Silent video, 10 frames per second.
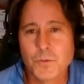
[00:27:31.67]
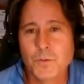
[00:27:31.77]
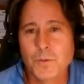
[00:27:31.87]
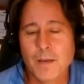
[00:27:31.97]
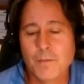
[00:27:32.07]

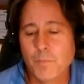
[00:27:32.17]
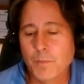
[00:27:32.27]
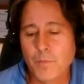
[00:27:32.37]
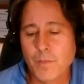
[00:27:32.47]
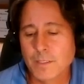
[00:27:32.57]
You'll have
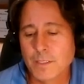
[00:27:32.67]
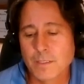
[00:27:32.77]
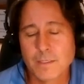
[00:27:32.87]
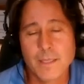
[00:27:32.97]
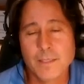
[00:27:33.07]
people that
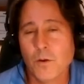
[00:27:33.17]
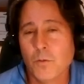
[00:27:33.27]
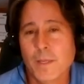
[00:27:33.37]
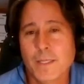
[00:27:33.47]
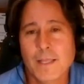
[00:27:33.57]
they
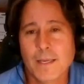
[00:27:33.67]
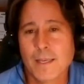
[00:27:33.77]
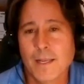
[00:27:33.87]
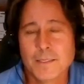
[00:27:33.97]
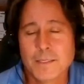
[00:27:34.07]
don't make that
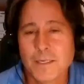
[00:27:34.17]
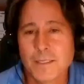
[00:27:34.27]
connection.